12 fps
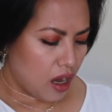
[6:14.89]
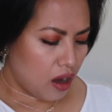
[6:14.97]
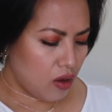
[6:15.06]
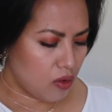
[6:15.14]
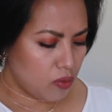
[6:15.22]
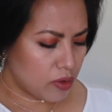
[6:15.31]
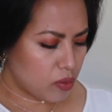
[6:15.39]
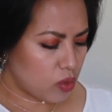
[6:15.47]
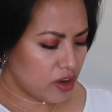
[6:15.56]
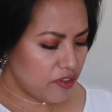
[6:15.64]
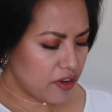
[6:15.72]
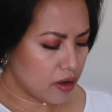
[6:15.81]
oh, but
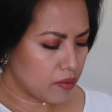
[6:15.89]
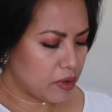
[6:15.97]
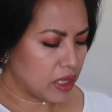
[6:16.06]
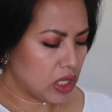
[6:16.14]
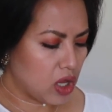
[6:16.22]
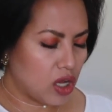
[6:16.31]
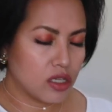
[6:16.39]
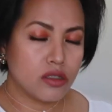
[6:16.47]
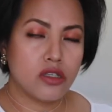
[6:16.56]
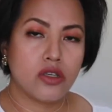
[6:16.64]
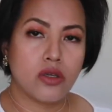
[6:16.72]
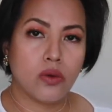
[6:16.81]
what if it belonged
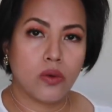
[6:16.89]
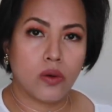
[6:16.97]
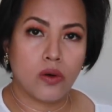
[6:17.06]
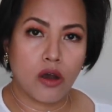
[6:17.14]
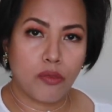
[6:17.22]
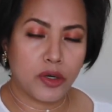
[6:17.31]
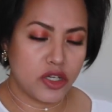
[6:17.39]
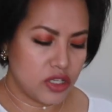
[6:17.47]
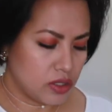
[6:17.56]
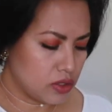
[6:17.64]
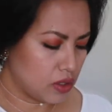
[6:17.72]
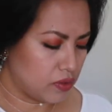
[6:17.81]
to a
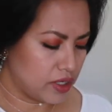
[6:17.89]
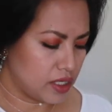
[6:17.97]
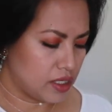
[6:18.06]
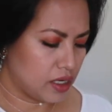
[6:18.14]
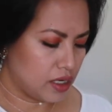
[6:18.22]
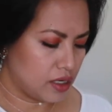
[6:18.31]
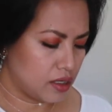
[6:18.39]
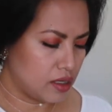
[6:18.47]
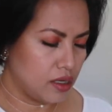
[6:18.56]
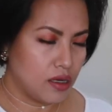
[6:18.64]
person who's already died?